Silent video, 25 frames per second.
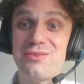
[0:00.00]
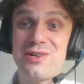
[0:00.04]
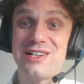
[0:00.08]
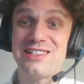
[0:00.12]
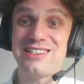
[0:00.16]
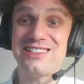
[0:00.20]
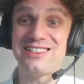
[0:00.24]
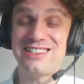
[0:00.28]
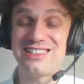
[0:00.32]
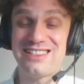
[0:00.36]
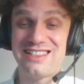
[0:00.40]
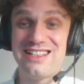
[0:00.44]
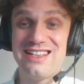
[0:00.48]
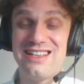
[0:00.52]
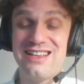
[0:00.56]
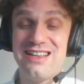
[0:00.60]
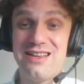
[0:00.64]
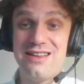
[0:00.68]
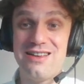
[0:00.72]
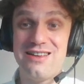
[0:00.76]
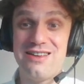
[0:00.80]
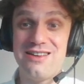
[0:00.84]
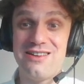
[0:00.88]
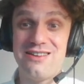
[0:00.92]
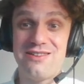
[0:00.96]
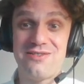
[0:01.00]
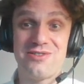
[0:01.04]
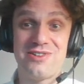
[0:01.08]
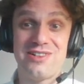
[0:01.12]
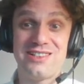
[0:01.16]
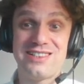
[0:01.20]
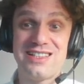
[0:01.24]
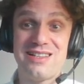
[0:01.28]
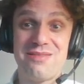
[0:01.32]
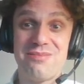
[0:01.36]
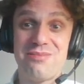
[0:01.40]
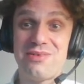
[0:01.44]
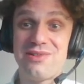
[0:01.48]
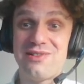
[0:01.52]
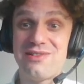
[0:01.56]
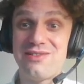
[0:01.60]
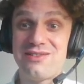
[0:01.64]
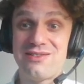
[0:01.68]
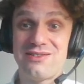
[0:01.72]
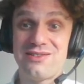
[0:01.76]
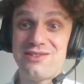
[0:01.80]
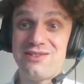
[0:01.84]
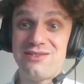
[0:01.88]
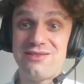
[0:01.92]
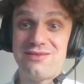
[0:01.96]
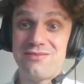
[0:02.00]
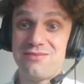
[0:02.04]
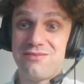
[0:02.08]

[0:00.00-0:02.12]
ones. For example,